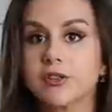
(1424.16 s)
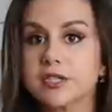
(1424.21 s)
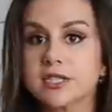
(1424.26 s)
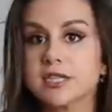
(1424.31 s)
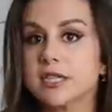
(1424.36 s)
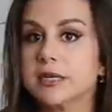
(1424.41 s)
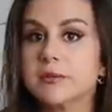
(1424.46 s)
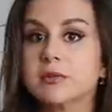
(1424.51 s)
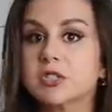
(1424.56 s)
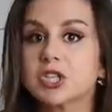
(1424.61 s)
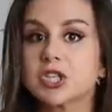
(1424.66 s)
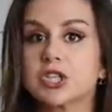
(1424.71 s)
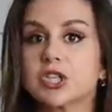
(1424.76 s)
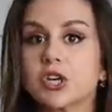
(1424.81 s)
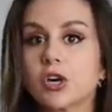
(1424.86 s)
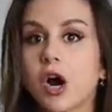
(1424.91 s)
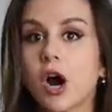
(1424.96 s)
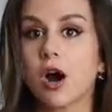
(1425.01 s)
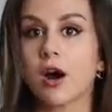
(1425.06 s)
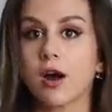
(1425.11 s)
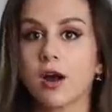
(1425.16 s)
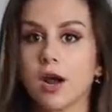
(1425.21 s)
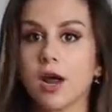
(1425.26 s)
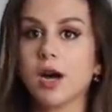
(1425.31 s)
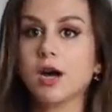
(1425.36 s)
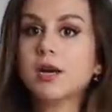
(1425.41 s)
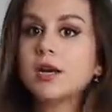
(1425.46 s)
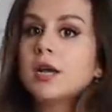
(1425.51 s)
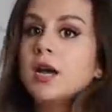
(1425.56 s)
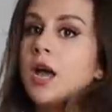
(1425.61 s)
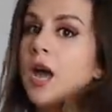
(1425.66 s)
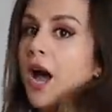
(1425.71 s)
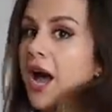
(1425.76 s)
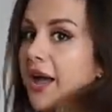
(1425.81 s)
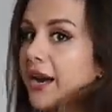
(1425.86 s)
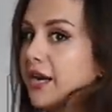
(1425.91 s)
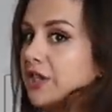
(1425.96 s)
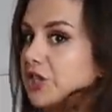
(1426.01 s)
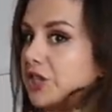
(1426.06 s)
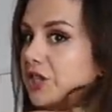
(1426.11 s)
or the seams because there are none.
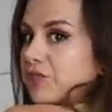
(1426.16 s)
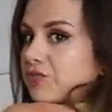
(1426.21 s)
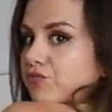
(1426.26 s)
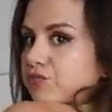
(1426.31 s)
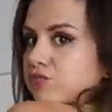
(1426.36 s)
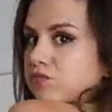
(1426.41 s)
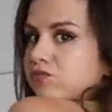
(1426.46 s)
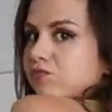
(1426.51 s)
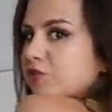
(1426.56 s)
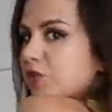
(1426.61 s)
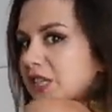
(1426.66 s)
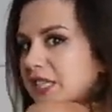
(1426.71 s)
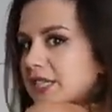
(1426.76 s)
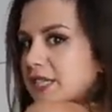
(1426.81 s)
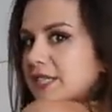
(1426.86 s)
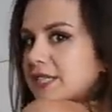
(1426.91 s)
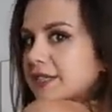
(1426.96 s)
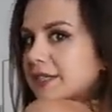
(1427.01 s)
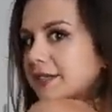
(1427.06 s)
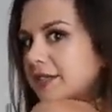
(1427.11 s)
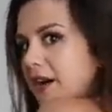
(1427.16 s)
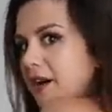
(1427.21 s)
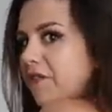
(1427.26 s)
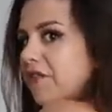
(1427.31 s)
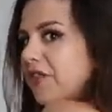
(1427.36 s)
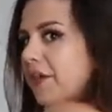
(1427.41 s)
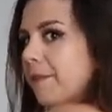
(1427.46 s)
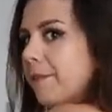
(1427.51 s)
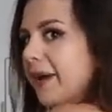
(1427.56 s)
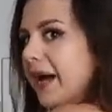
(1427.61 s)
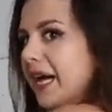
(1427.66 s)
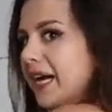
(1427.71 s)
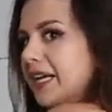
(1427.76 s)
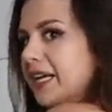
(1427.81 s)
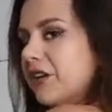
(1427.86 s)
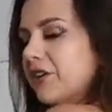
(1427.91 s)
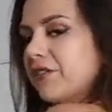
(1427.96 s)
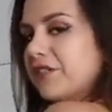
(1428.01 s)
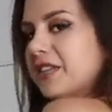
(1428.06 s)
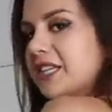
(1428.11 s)
And I just really love the
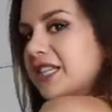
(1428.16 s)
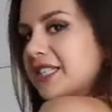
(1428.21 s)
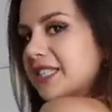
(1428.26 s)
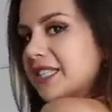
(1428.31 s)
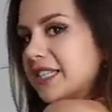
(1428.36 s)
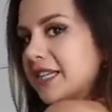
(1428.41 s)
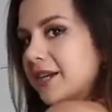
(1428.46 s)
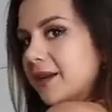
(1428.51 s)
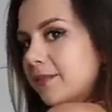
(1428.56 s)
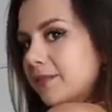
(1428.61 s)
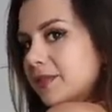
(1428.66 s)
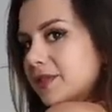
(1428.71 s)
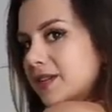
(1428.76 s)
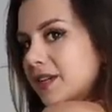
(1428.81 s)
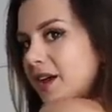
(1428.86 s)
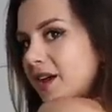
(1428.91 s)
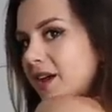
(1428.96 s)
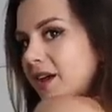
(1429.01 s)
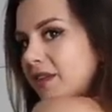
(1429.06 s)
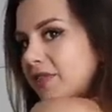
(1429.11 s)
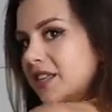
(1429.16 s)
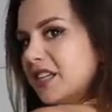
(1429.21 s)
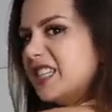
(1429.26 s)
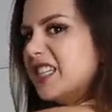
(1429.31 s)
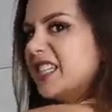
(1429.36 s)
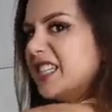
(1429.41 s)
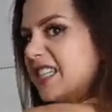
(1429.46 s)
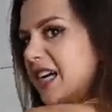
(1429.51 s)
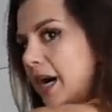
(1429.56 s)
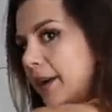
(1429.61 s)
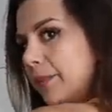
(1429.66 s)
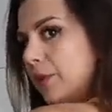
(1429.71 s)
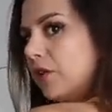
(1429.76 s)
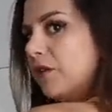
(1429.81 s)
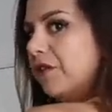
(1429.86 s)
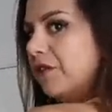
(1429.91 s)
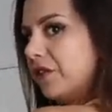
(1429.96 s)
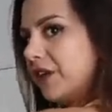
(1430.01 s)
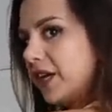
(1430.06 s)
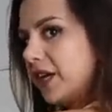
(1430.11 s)
back here. These seams, the
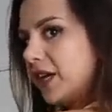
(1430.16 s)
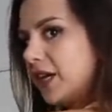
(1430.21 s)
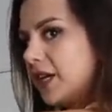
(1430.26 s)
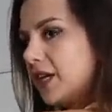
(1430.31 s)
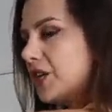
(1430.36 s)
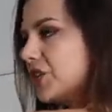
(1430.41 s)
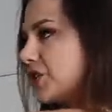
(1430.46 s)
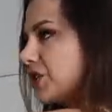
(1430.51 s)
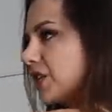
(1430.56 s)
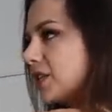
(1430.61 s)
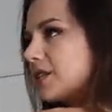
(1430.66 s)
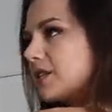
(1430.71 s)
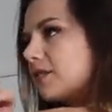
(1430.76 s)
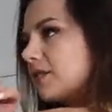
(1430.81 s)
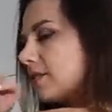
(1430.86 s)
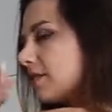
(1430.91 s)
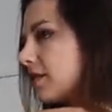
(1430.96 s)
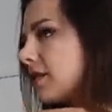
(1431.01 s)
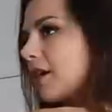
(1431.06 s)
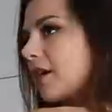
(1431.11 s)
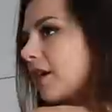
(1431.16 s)
double V is just